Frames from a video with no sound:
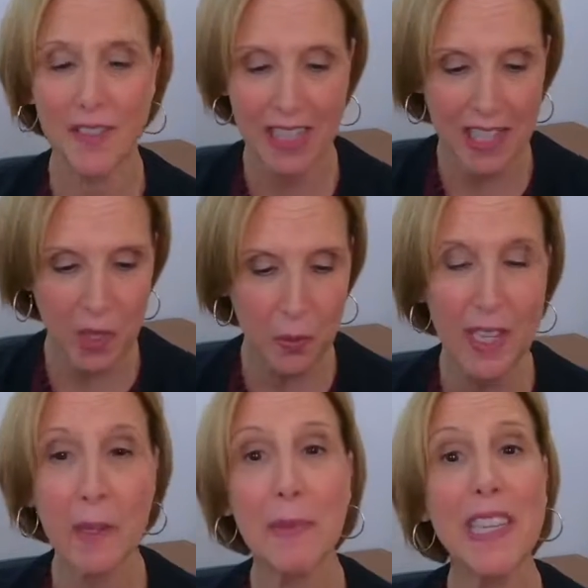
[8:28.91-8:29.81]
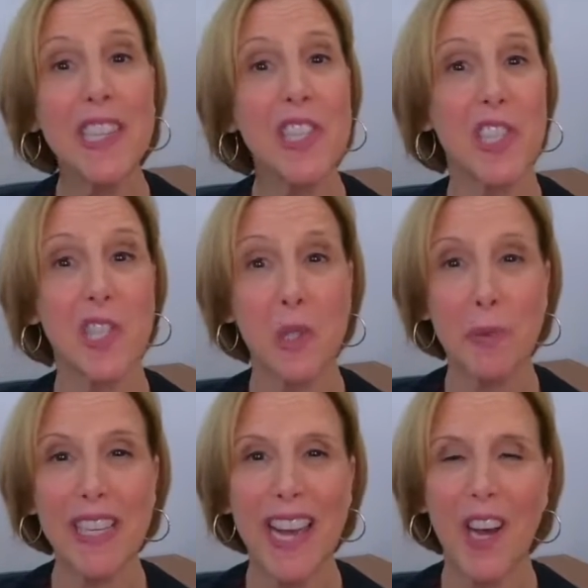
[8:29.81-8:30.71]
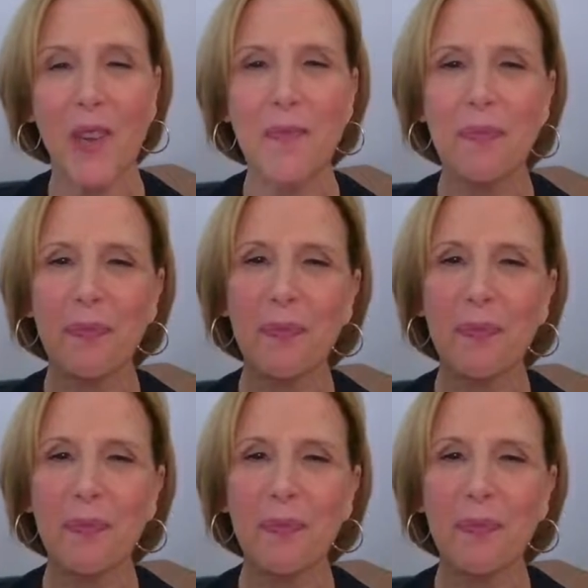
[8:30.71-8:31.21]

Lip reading: That's what it means to speak out.